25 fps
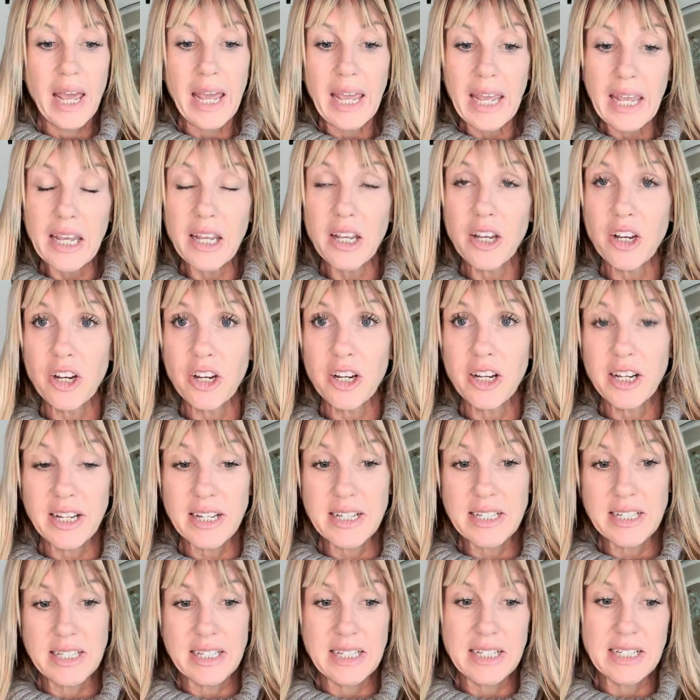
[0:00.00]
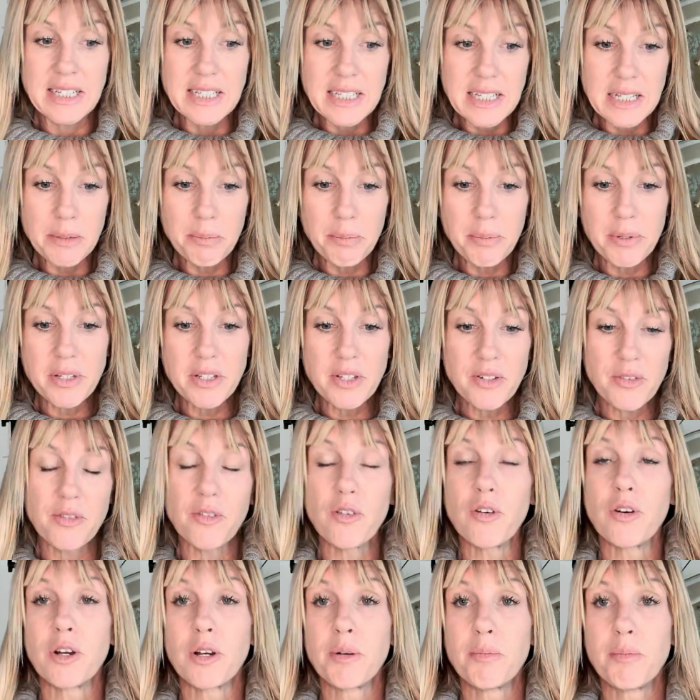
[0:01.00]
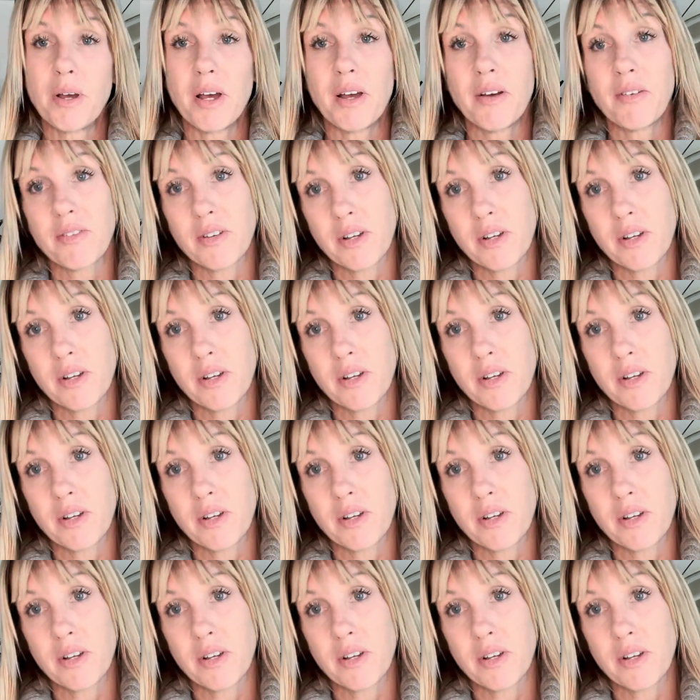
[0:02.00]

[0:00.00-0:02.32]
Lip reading: anger is the deepest form of